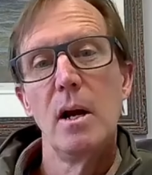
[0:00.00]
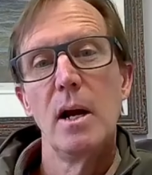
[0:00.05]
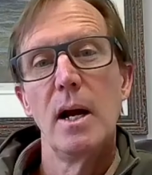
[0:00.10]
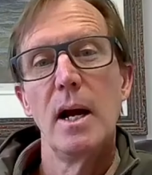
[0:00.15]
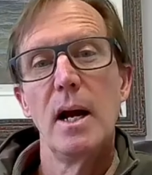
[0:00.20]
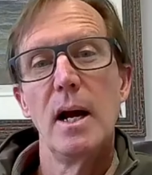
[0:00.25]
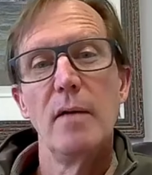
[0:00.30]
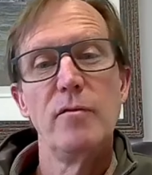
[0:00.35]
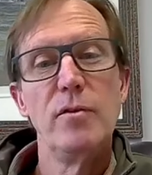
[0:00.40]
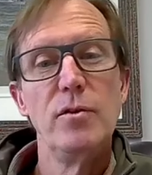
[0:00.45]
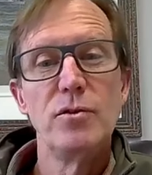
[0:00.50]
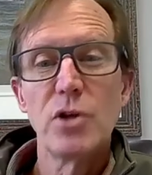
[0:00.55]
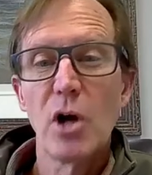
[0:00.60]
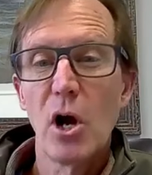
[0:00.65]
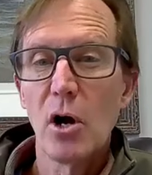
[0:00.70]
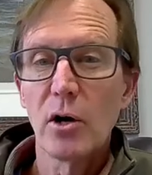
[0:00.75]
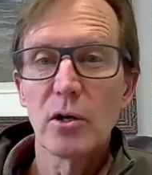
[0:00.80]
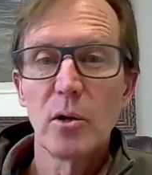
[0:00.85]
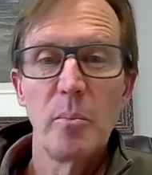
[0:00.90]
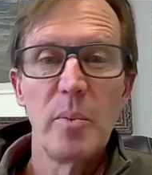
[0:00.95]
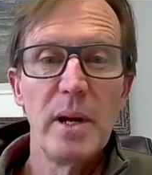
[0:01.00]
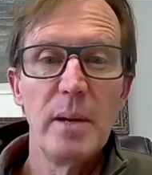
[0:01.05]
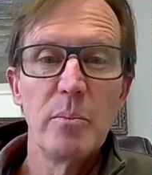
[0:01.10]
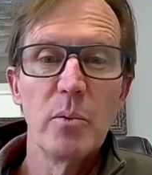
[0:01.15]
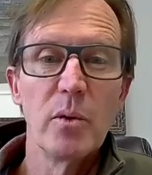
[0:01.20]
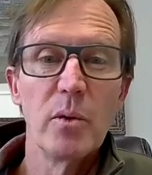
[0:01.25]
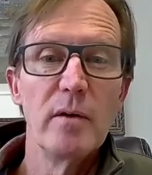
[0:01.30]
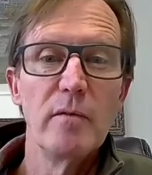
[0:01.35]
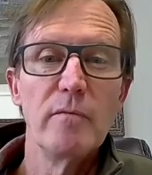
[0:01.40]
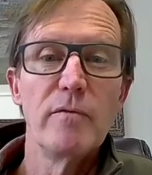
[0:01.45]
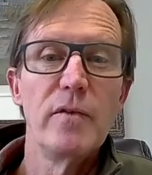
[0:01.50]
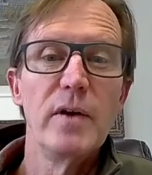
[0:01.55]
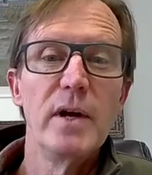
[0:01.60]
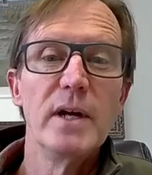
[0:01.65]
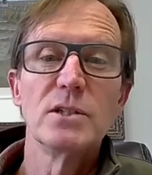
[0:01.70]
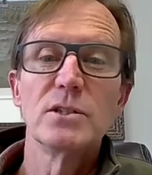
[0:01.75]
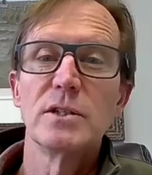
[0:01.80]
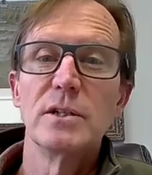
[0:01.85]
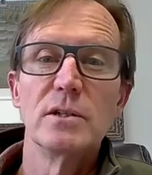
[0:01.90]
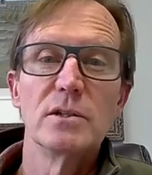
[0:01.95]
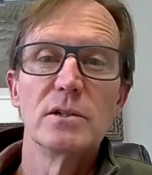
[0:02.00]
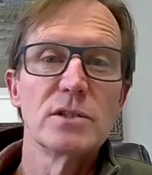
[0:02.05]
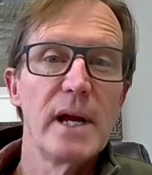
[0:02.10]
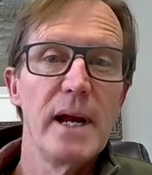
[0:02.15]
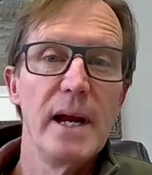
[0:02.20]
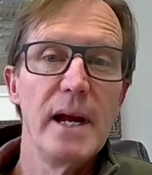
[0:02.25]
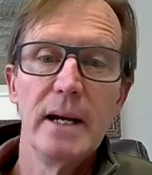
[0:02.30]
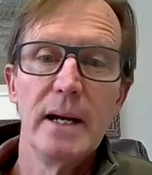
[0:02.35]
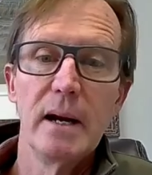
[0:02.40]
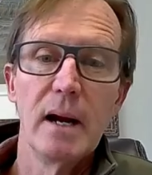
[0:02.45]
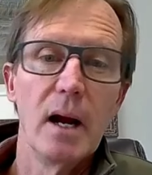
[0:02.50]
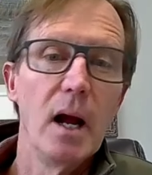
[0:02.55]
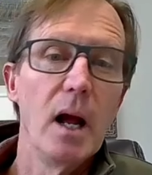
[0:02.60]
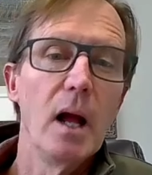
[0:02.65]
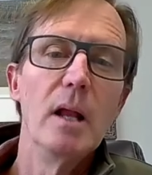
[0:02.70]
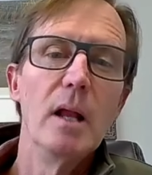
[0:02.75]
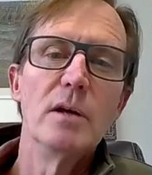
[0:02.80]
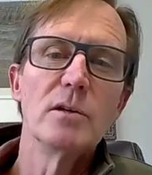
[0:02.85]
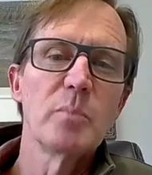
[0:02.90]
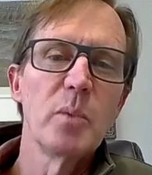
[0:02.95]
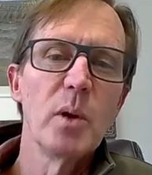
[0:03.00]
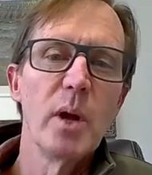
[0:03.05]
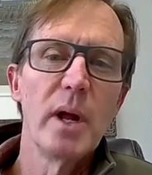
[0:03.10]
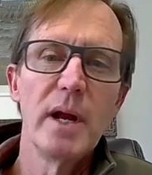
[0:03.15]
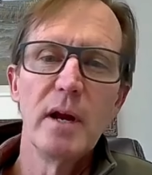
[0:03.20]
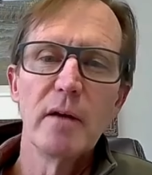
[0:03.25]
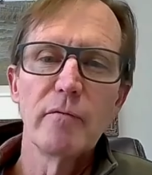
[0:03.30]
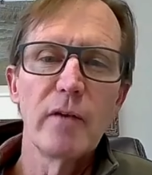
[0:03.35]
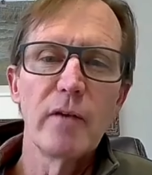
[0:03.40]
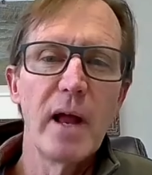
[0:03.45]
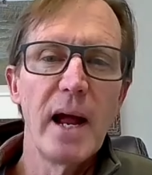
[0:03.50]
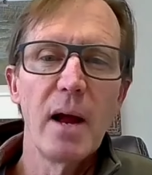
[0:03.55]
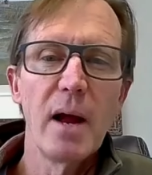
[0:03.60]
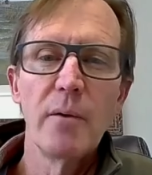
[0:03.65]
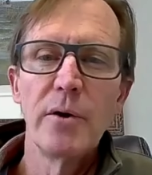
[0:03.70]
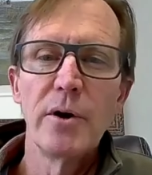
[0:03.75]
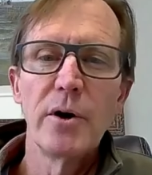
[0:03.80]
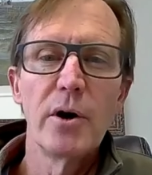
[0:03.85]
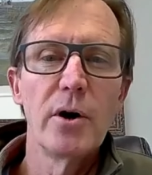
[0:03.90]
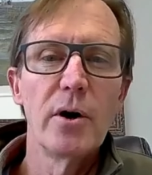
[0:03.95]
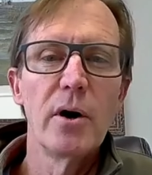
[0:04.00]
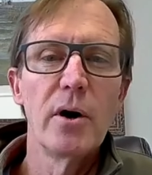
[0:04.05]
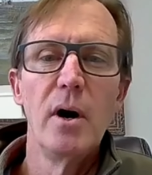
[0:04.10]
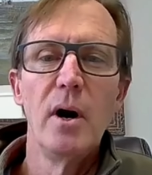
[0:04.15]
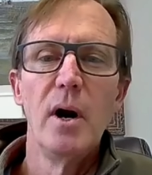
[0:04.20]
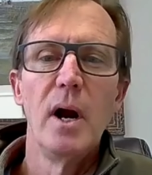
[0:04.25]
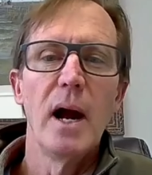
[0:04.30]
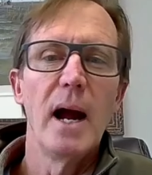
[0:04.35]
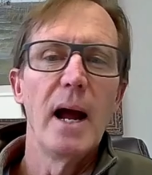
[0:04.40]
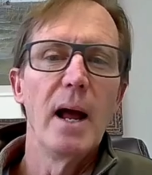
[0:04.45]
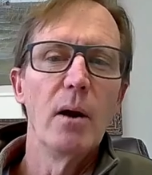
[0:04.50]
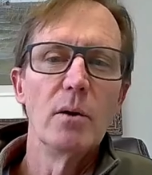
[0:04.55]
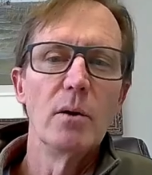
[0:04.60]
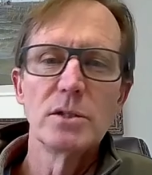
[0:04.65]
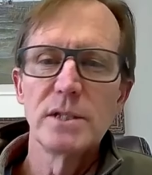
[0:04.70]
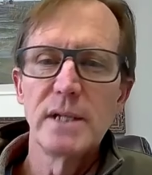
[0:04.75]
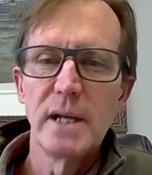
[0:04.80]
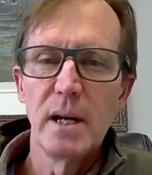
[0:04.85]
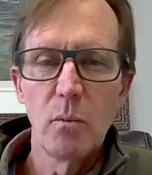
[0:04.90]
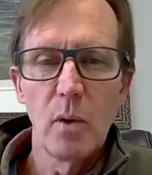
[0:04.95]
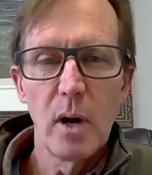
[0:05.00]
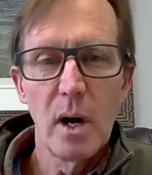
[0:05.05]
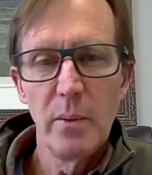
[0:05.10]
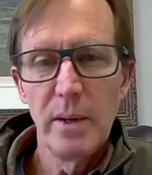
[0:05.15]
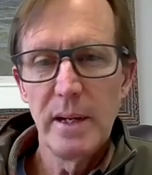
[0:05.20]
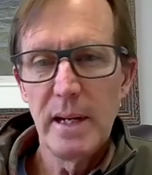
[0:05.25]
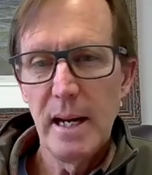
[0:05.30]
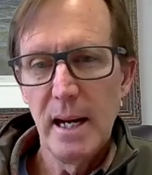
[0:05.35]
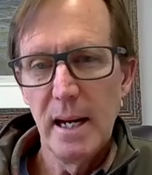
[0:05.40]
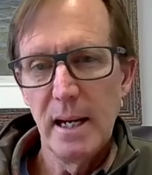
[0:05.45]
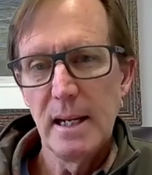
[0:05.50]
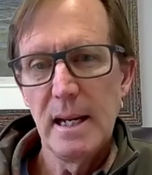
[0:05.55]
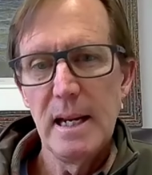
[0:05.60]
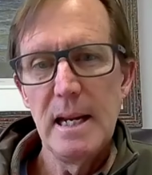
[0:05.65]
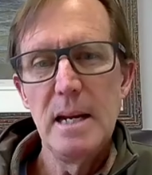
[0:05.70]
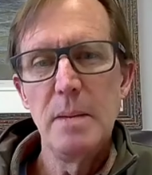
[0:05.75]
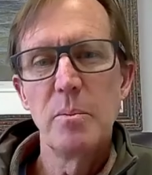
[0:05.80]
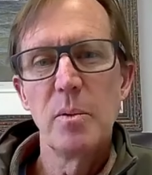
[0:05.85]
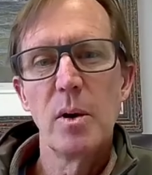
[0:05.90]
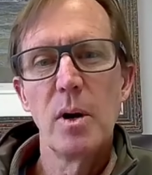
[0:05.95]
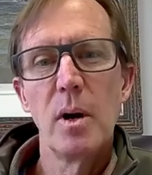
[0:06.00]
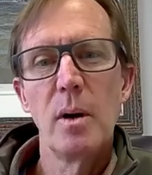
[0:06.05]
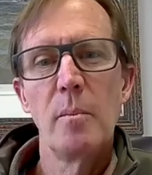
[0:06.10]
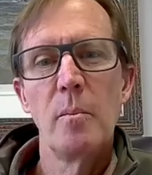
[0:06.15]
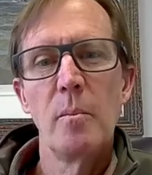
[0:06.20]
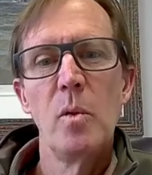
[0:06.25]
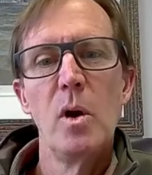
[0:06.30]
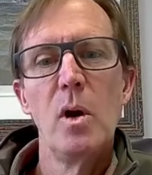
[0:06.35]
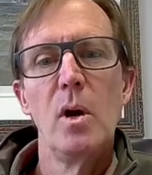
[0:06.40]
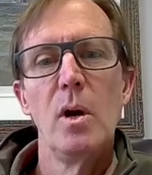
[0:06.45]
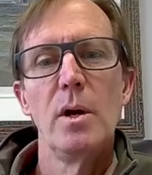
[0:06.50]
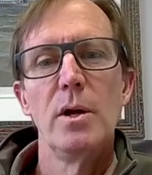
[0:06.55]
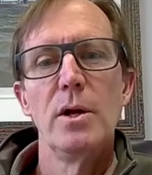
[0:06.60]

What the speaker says: If you talk to people that fish, they're saying there's plenty of flounder. I don't understand why we can't keep them.